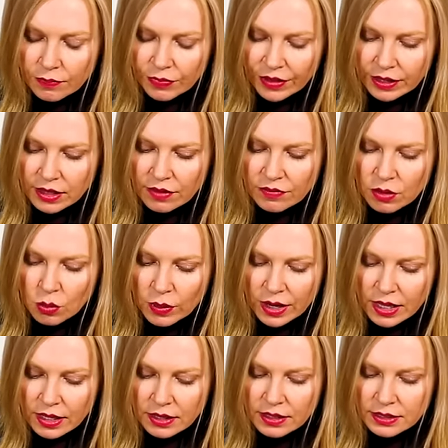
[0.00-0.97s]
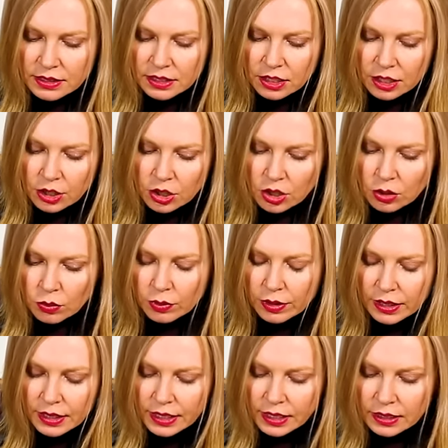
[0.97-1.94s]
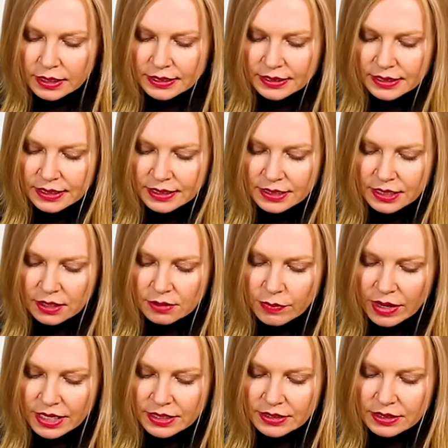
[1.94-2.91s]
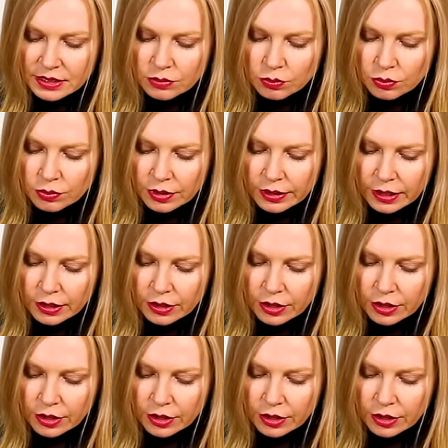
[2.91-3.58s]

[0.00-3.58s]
I love the way this glitter really glistens and makes this really